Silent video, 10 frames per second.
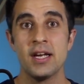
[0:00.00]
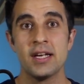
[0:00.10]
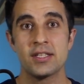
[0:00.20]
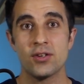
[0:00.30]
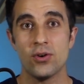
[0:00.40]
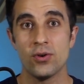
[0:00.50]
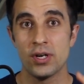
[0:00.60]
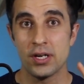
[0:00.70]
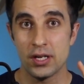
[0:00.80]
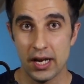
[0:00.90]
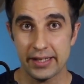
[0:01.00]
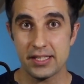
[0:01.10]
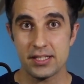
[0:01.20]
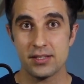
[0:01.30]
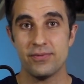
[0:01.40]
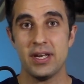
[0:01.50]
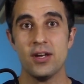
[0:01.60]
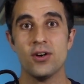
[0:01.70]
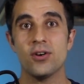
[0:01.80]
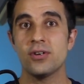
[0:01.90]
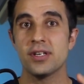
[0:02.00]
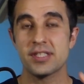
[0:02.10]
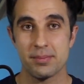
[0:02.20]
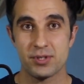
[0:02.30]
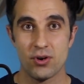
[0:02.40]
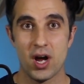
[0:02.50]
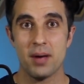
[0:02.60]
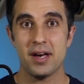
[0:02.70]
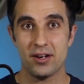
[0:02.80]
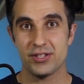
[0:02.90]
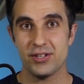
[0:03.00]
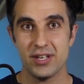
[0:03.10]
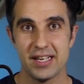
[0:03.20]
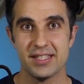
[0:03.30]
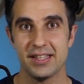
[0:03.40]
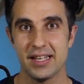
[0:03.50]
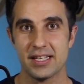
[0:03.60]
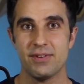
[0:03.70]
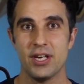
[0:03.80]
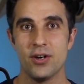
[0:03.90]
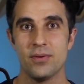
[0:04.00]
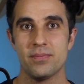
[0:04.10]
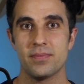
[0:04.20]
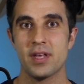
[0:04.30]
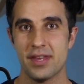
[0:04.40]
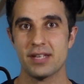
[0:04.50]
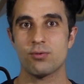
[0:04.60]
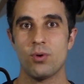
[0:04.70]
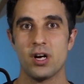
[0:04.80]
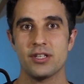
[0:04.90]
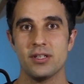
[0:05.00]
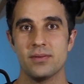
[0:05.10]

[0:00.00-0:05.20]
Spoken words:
So like this video, subscribe, and I'll see you guys in the next video. Thanks for watching.